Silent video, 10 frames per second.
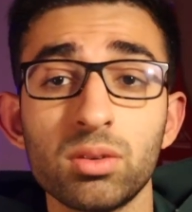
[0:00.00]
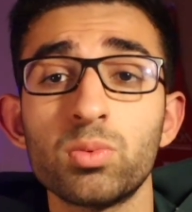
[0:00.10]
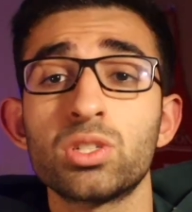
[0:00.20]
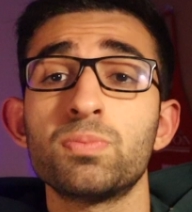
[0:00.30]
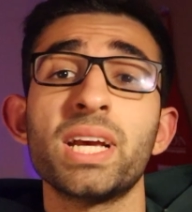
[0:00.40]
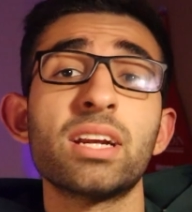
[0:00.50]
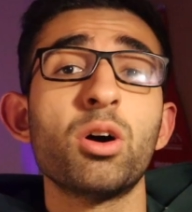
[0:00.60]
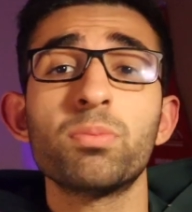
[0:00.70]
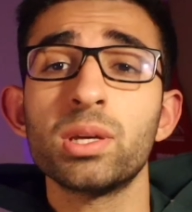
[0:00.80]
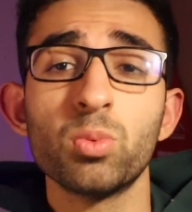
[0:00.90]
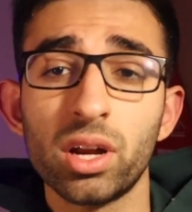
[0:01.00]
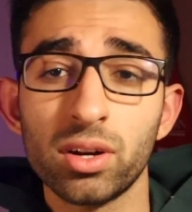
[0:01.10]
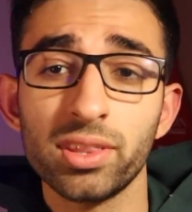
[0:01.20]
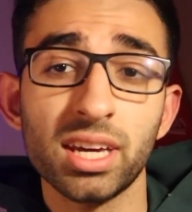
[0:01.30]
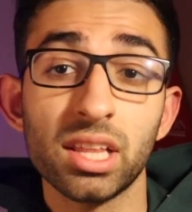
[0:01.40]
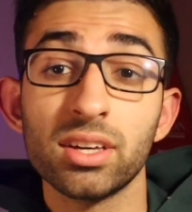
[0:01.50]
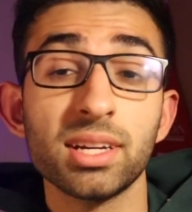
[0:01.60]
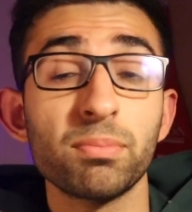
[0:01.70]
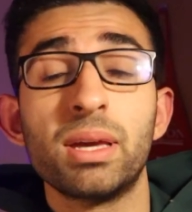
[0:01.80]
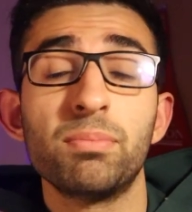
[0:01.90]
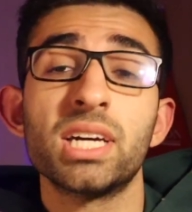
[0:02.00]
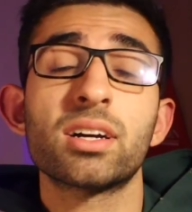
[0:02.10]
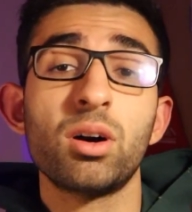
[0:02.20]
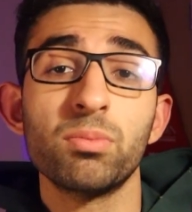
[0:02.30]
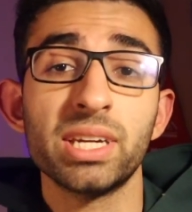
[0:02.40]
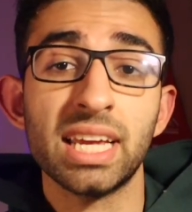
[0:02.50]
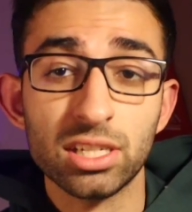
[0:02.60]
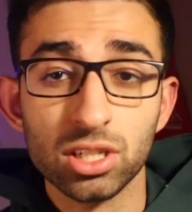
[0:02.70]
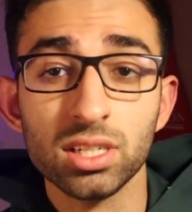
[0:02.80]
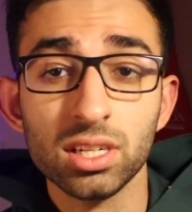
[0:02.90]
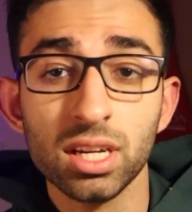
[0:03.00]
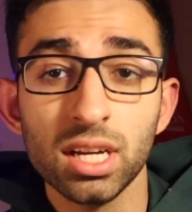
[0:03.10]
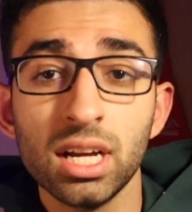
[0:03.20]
which may not be one or the other, it may be a combination,